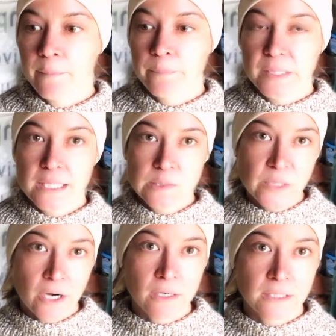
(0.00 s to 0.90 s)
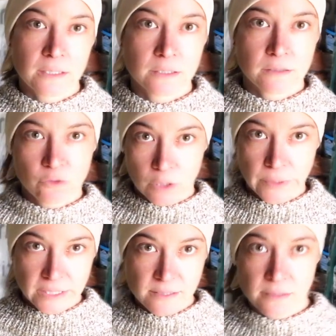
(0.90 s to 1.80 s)
Because we are in a
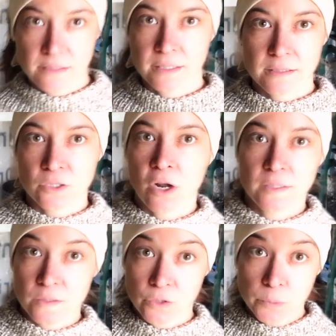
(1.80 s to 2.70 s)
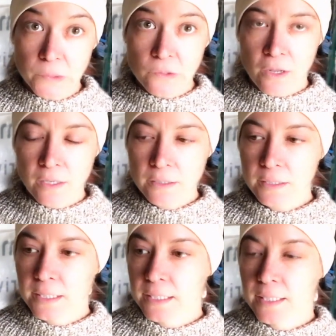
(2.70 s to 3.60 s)
growing season that's not super long,
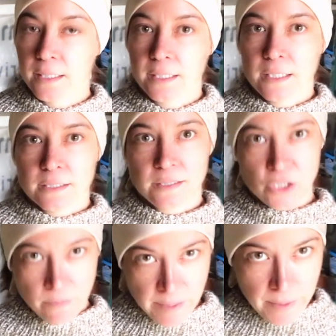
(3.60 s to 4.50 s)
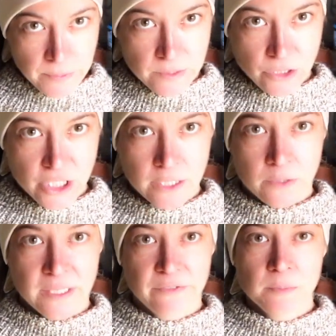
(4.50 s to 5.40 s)
start my peppers in
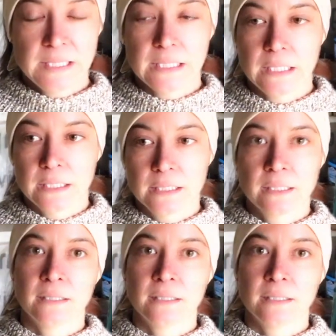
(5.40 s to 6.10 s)
January from seed.